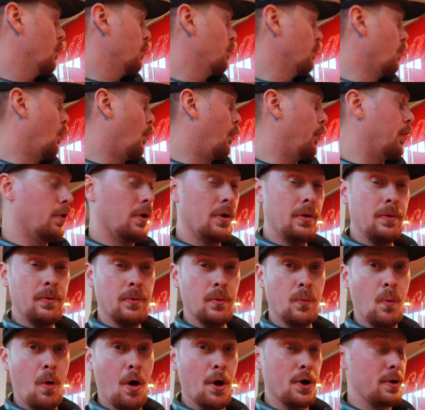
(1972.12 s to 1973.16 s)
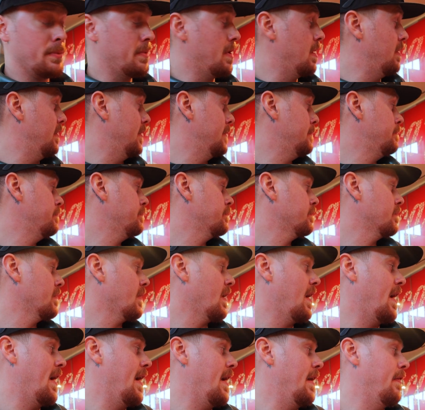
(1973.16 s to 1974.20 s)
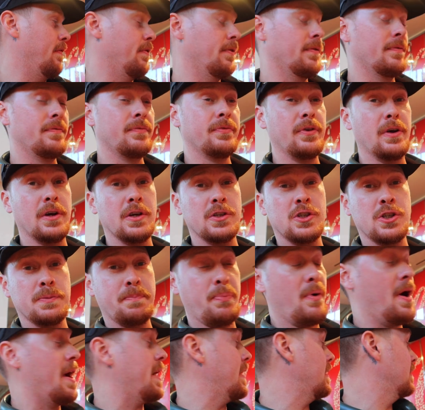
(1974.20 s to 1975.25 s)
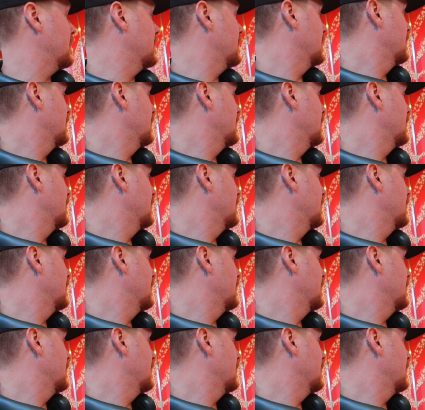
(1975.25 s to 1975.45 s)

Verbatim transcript: royal watermelon and the Sprite.